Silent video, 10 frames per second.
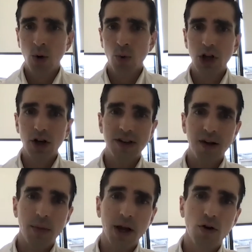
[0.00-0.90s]
we looked at
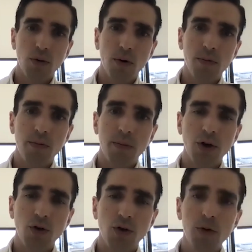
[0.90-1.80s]
microbial
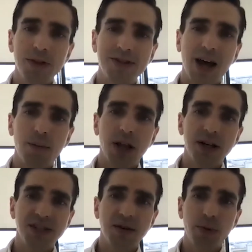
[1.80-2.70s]

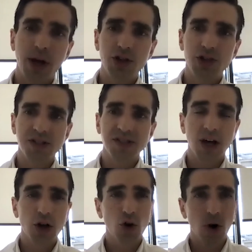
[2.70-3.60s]
metabolites in patients
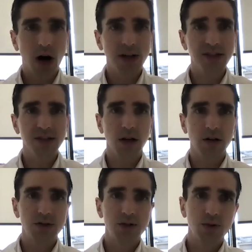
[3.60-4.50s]
across
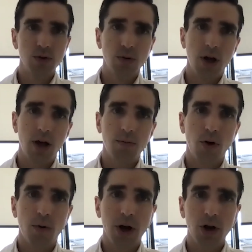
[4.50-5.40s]
our two
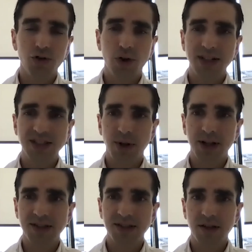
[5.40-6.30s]
bone marrow
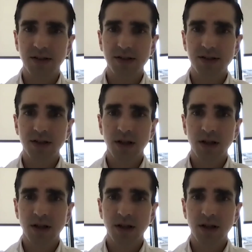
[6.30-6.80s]
transplant centers.